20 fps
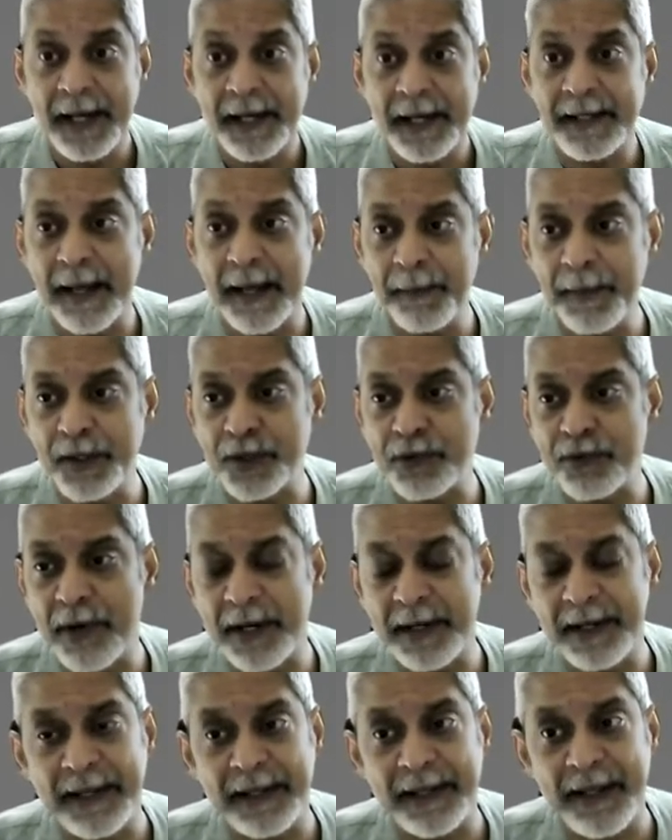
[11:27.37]

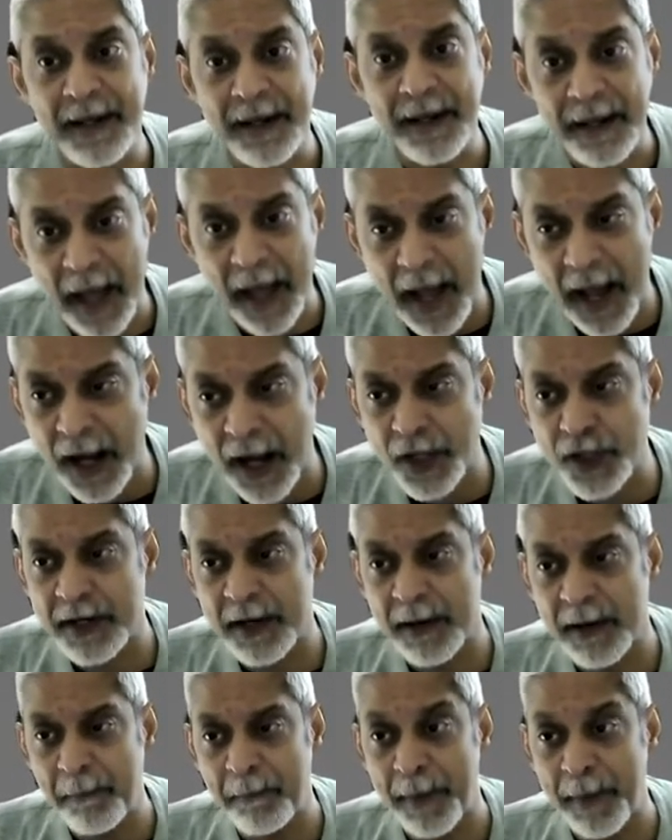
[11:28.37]
demonstrating the large
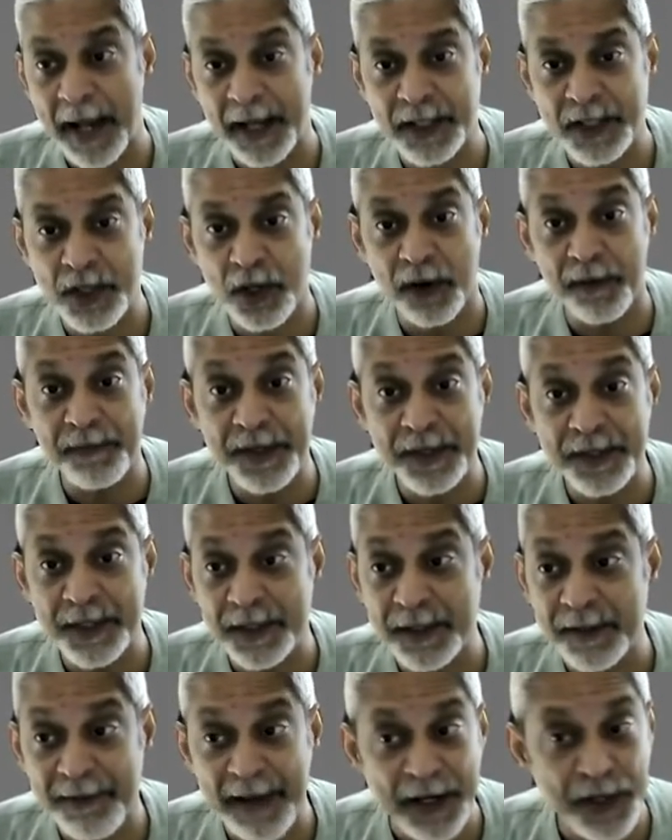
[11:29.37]
impacts of this
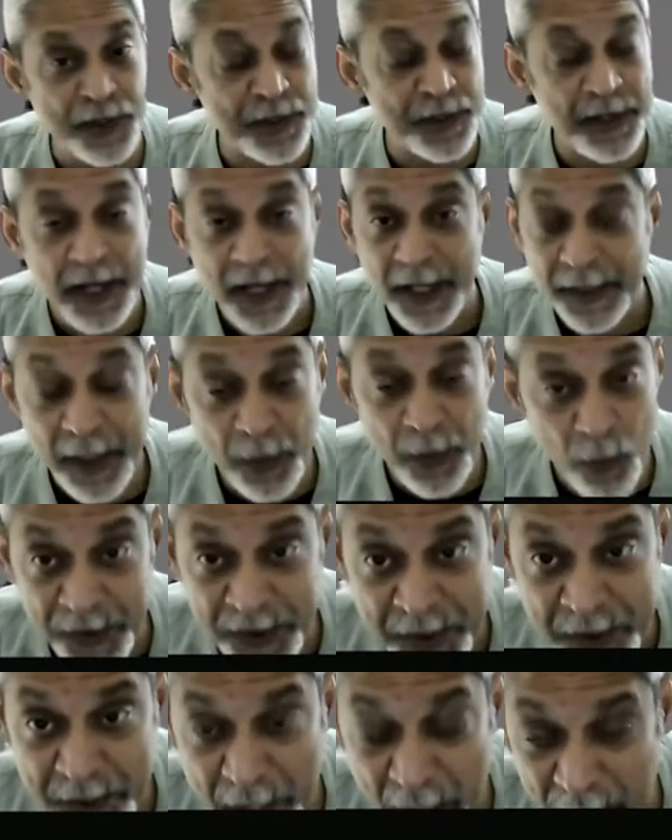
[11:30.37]
intervention that
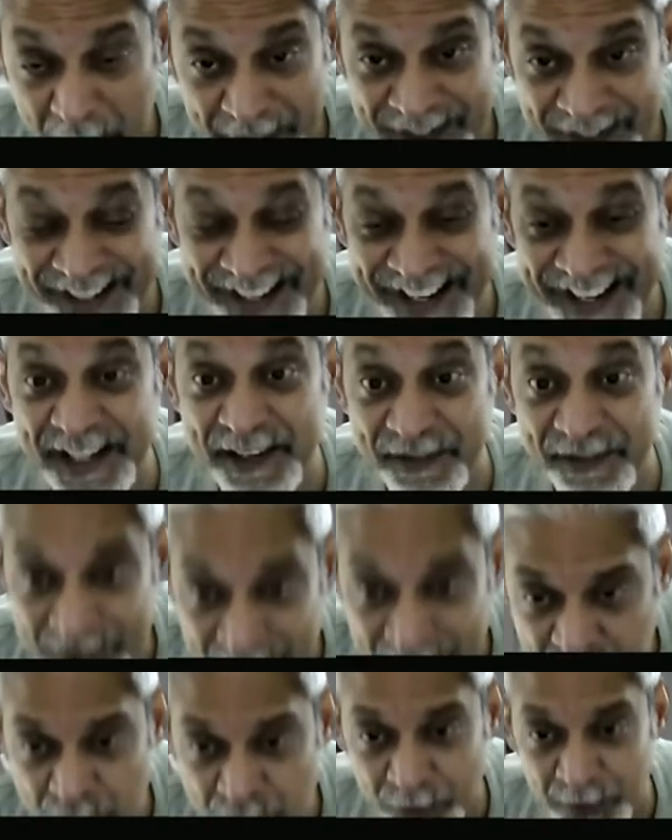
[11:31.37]
wasn't targeting
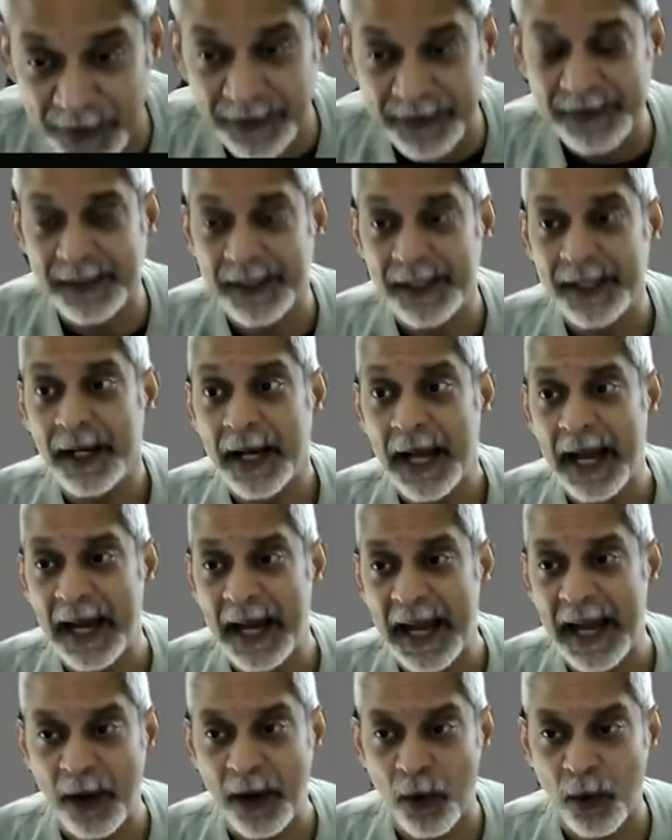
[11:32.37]
individuals
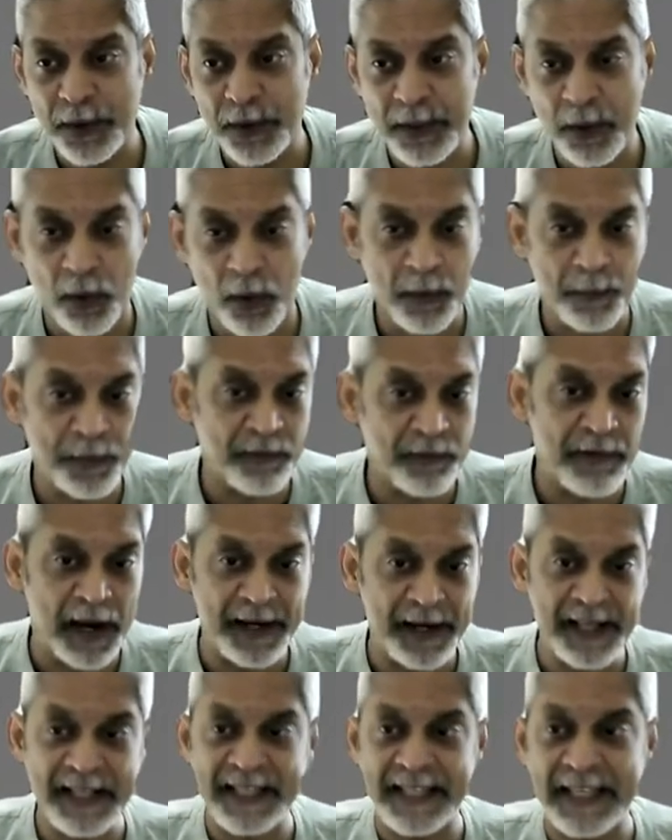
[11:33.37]
or
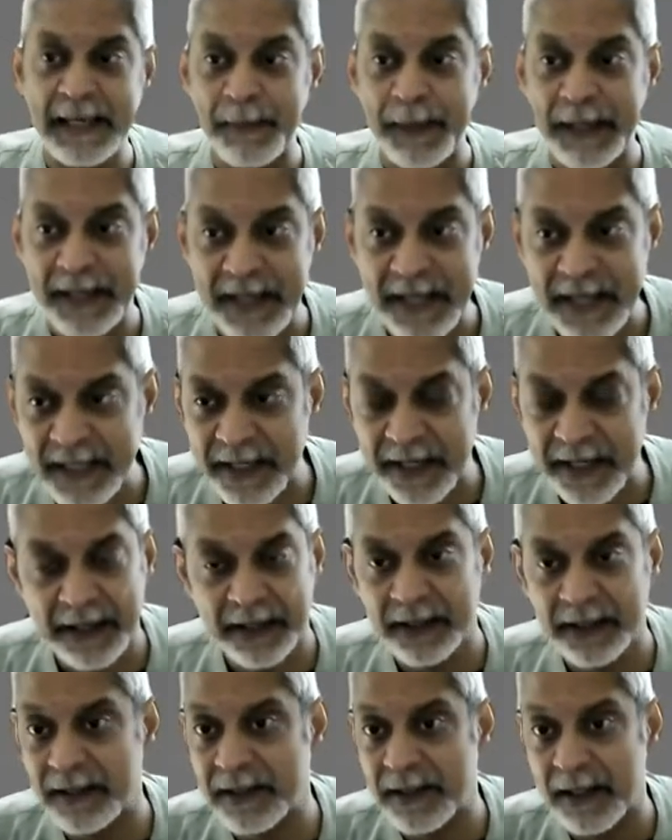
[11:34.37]
providing CBT
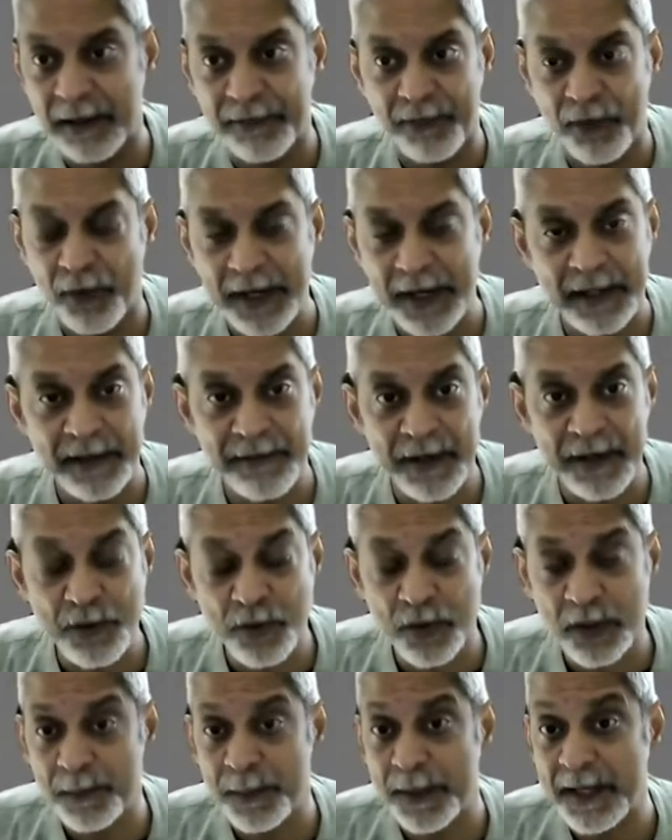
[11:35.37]
skills for
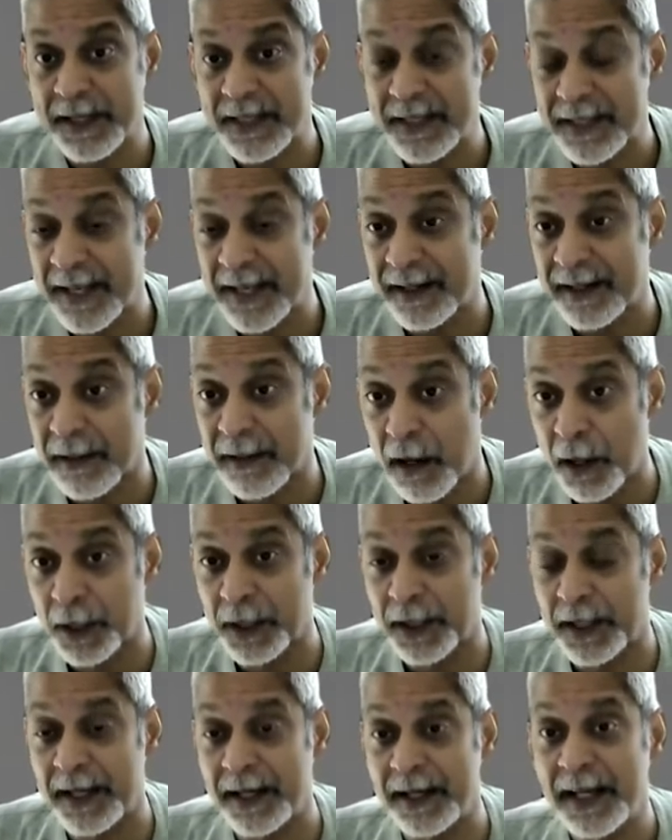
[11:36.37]
individuals, but instead
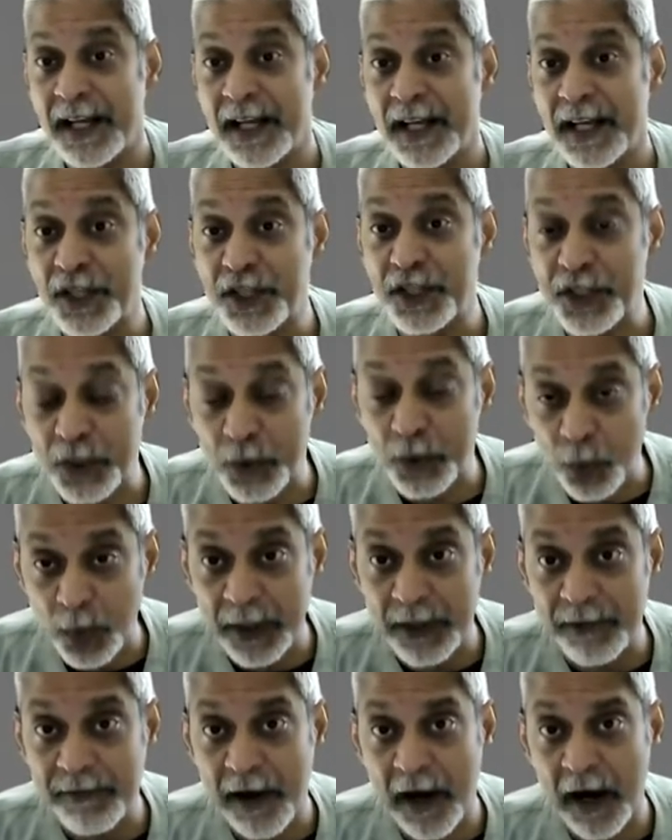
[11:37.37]
targeting the school
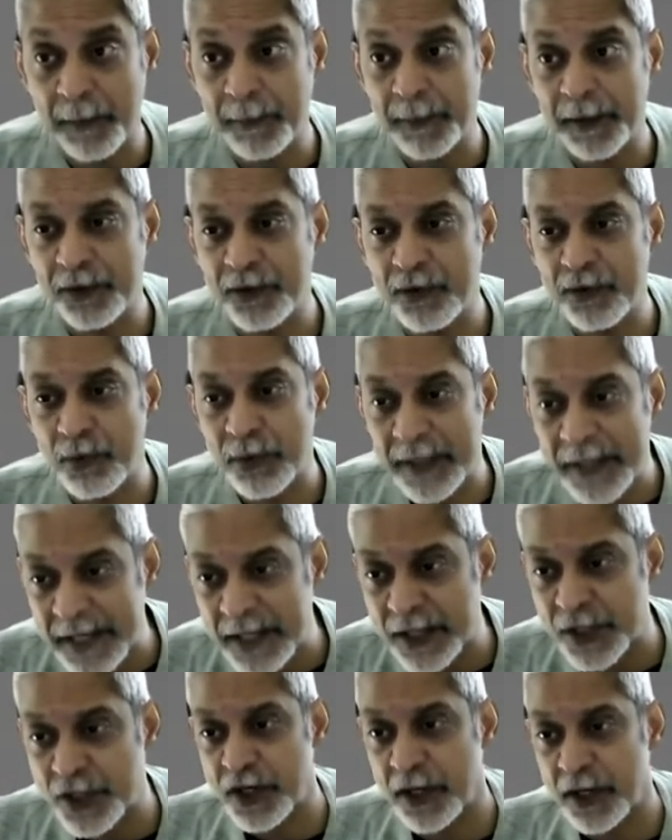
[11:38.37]
environment through
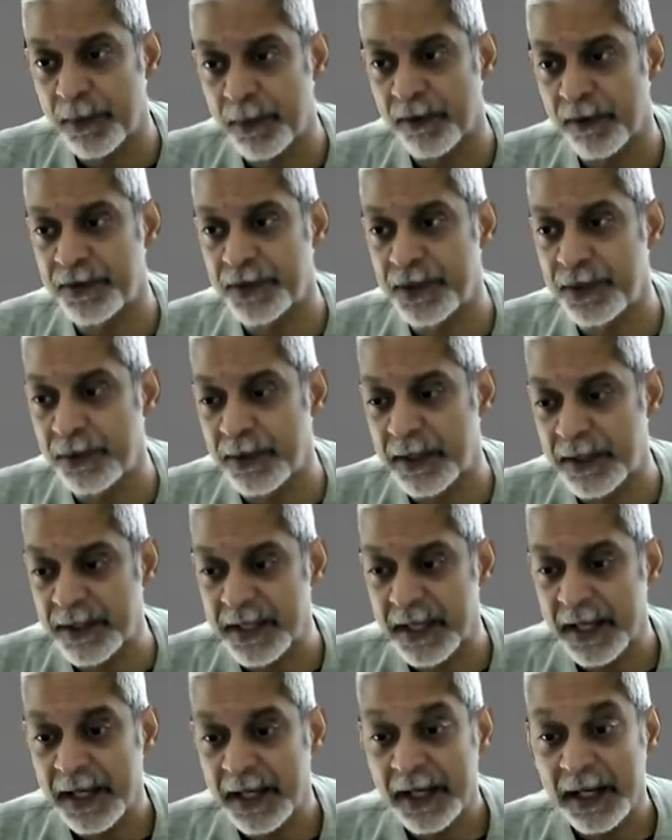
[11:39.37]
leadership of students
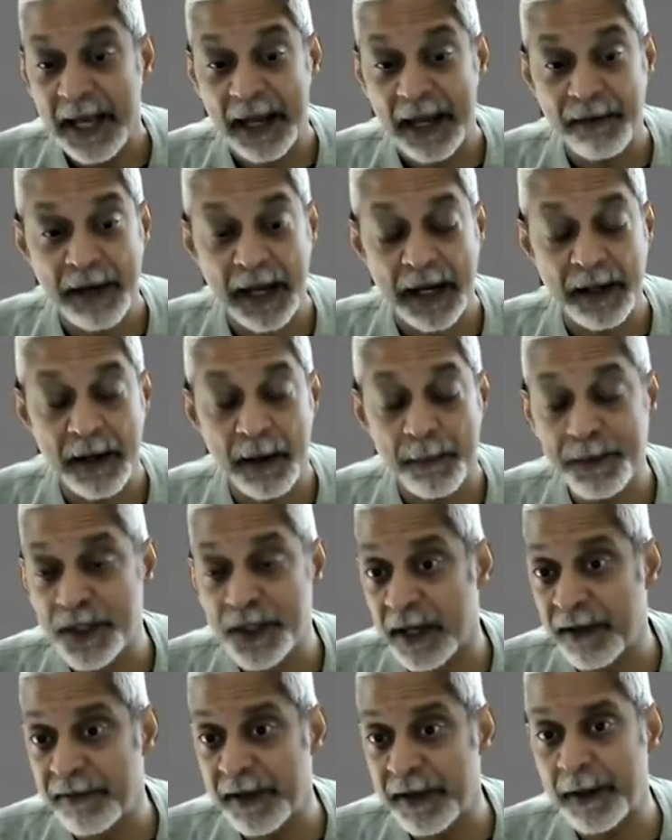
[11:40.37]
and
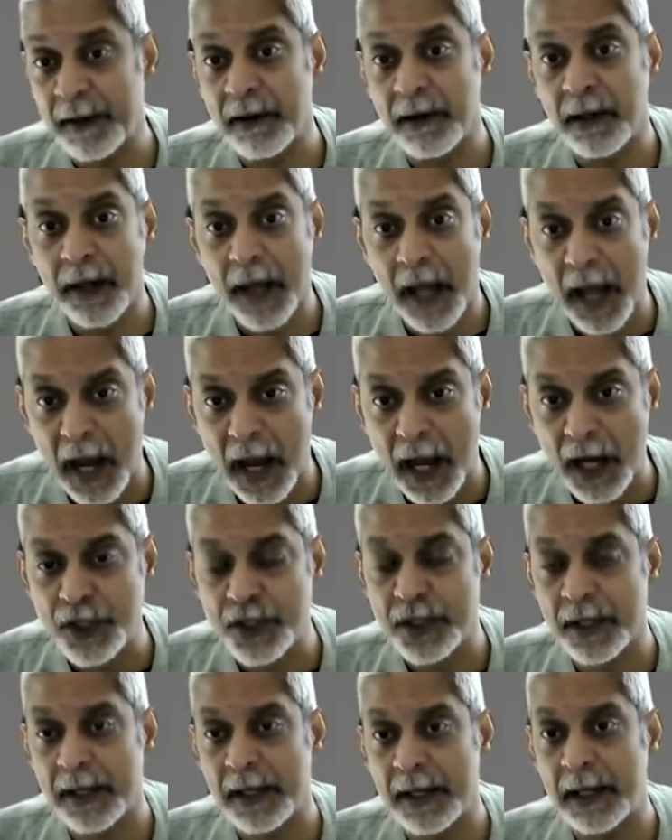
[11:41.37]
observing
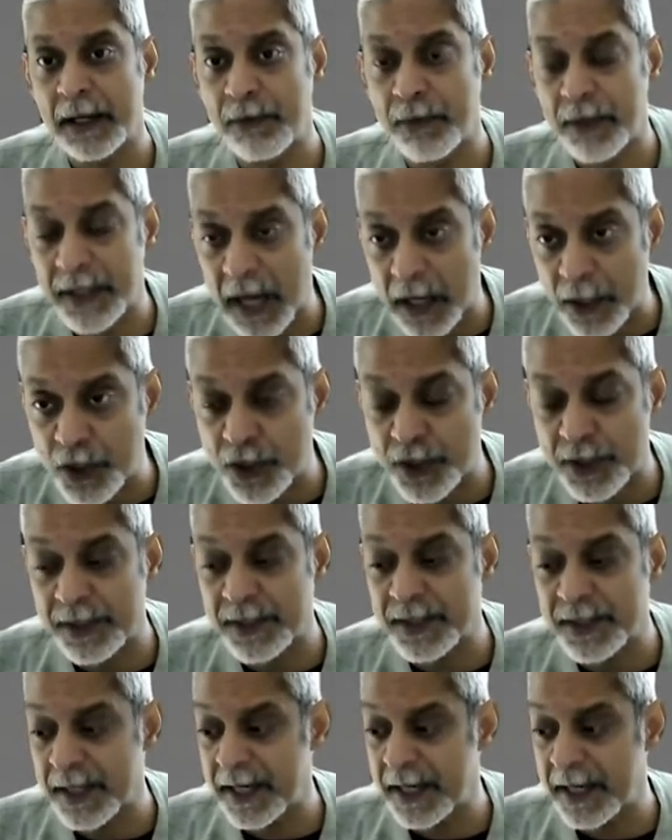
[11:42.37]
large
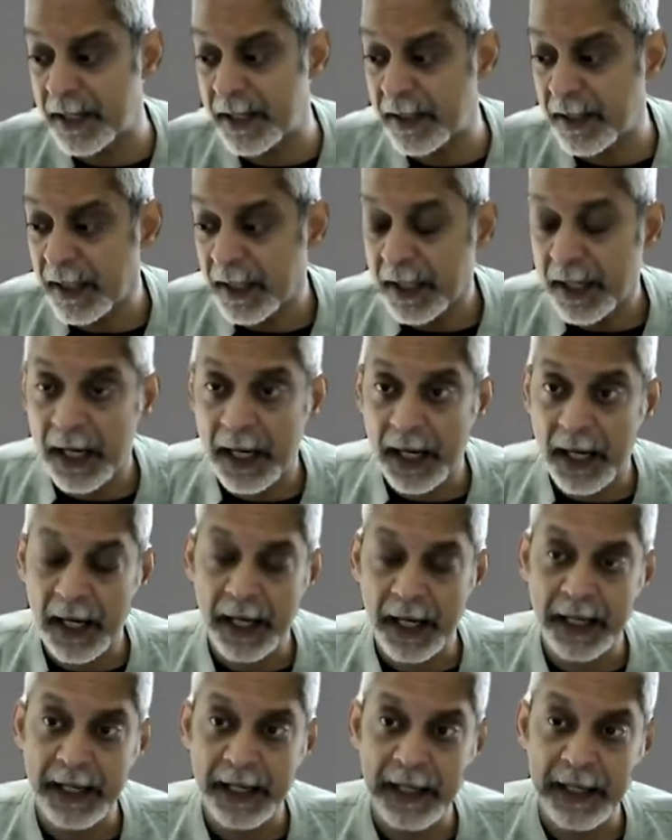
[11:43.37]
reductions in
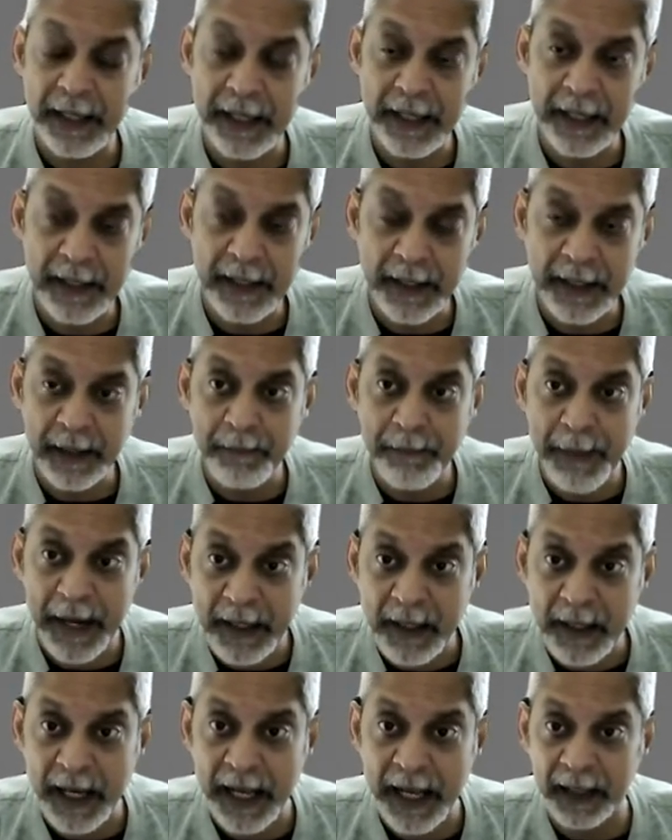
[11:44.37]

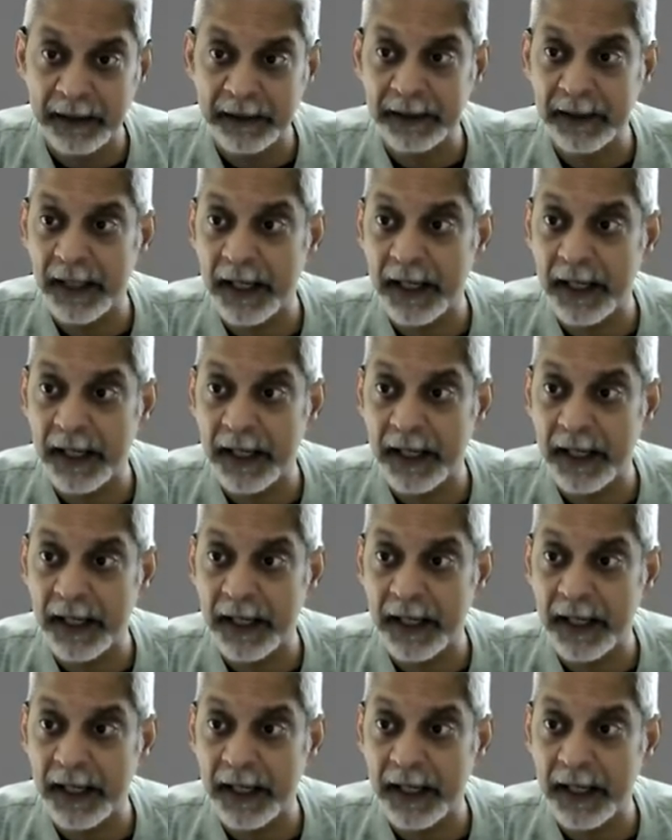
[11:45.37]
mental health